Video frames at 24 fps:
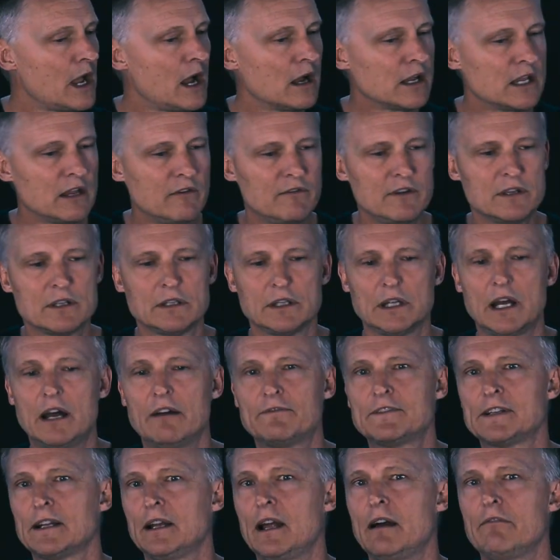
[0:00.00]
I'll give you the
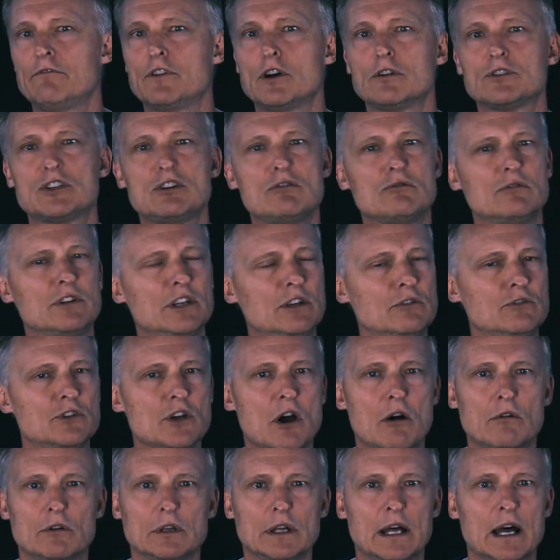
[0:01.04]
love to love those you
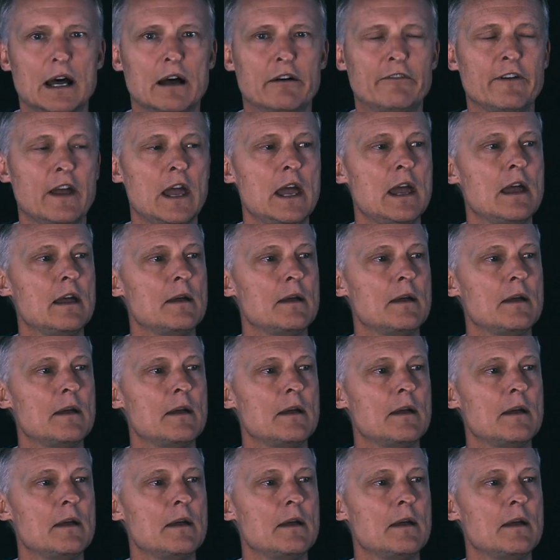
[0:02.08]
don't love